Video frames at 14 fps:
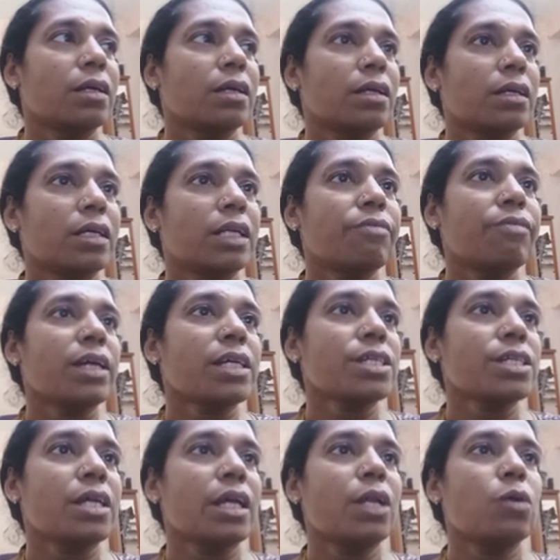Diffraction
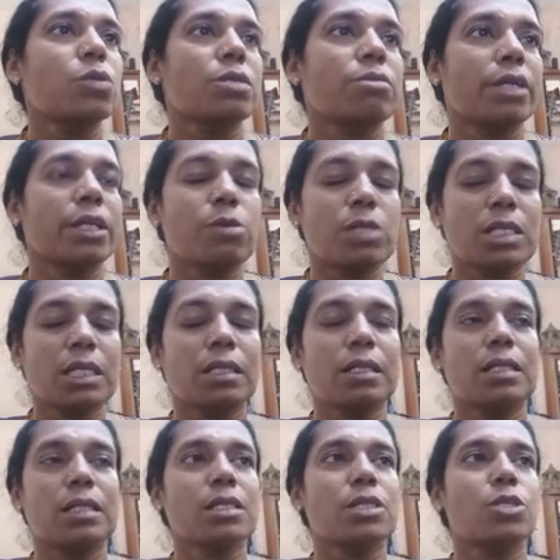allows radio
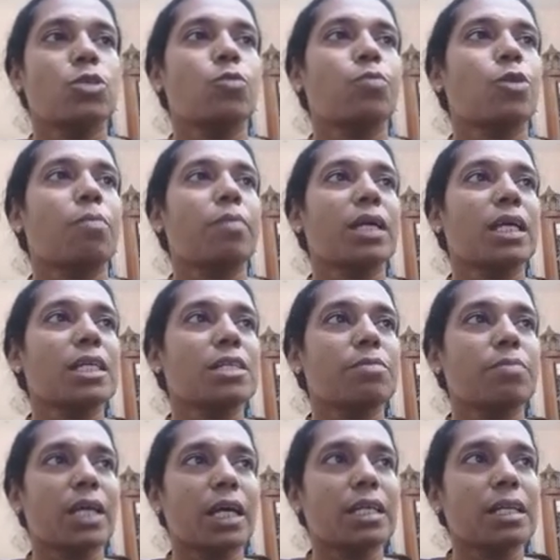signals to propagate
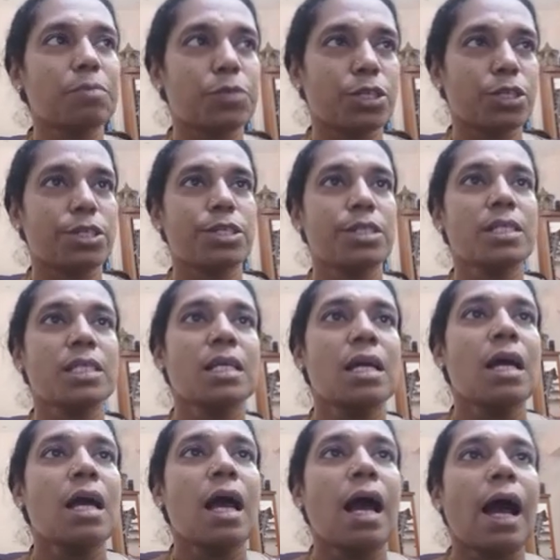behind obstructions
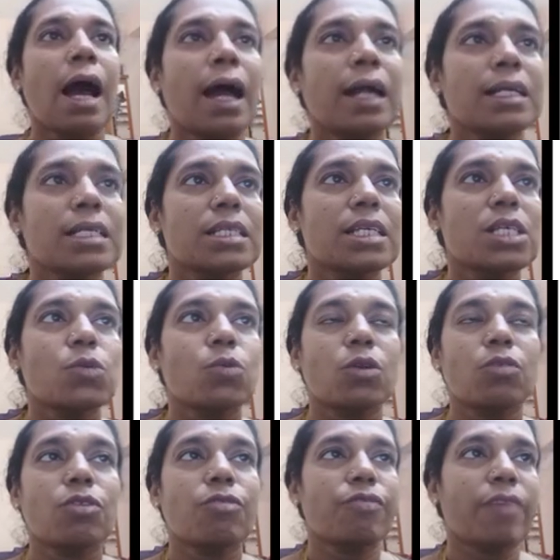and is thus one of
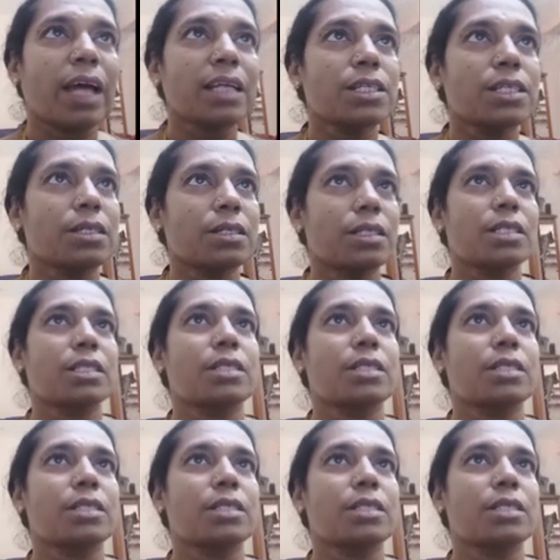the factors